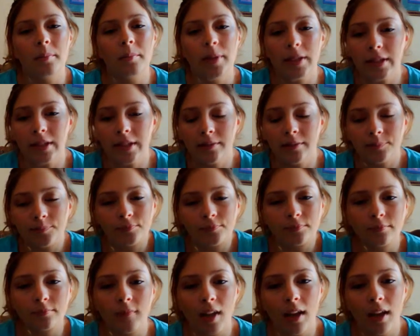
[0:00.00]
But
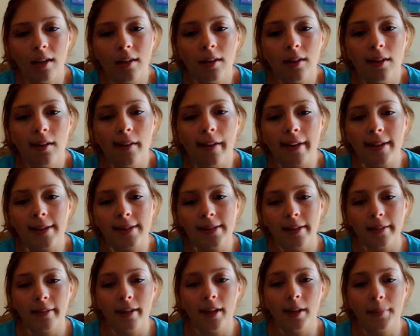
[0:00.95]
next
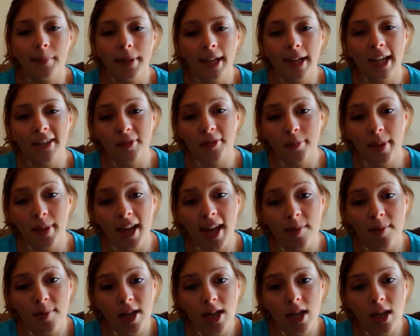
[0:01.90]
time I have a
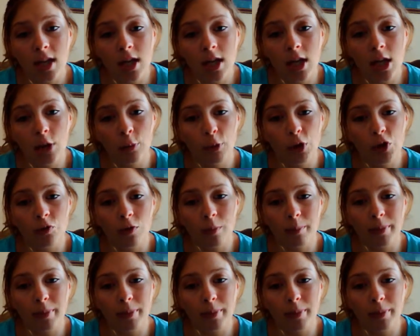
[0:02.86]
baby, which